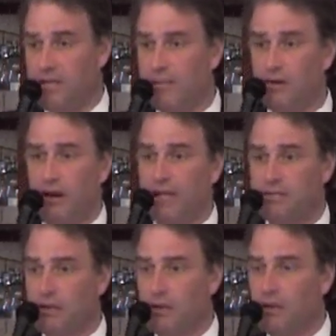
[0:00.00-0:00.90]

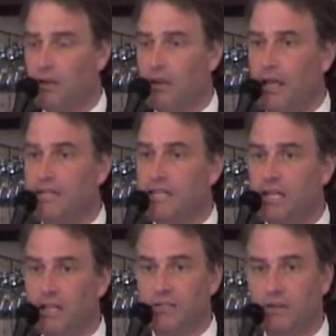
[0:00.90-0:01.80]
Democrats is
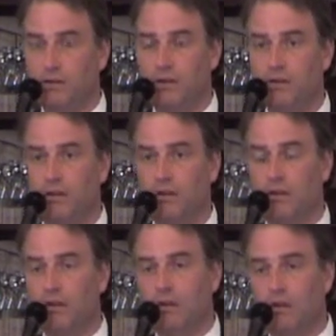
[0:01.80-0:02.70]
that, listen,
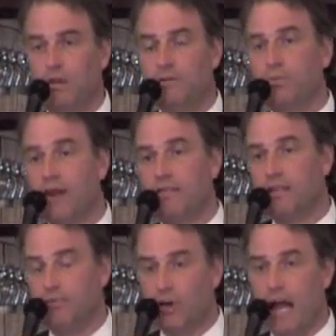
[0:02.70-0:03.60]
this
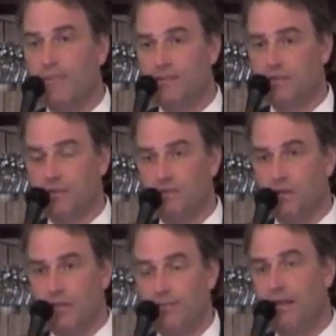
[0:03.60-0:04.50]
president promised
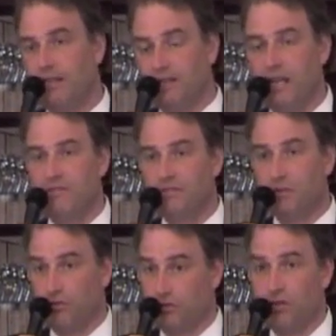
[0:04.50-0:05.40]
to eliminate the
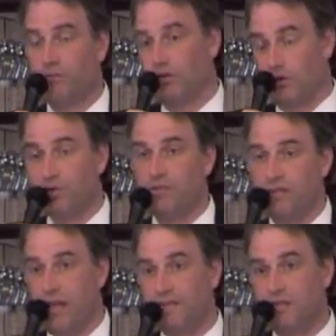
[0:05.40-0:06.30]
deficit, or certainly reduce
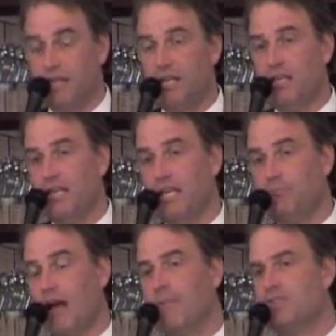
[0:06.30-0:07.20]
the deficit.
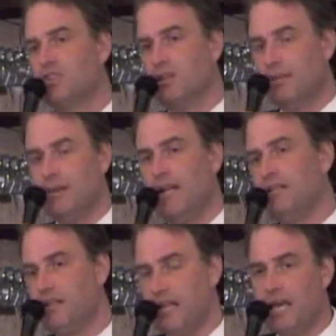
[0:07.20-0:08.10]
He promised to
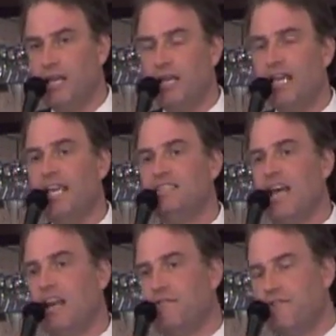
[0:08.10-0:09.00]
eliminate the debt. He's
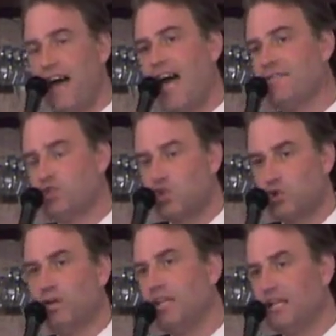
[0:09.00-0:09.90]
added $5
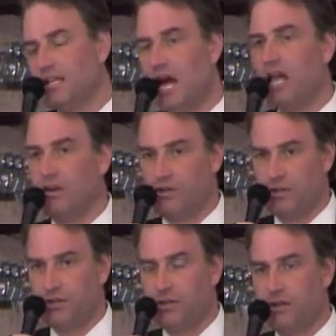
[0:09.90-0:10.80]
trillion
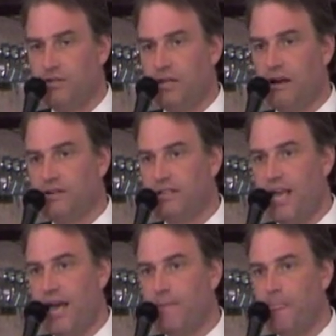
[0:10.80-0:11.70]
to our
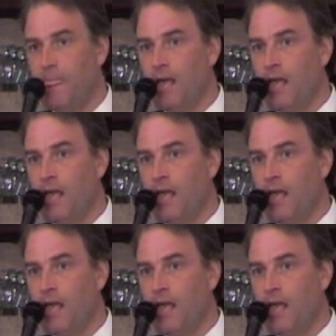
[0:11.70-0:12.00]
debt.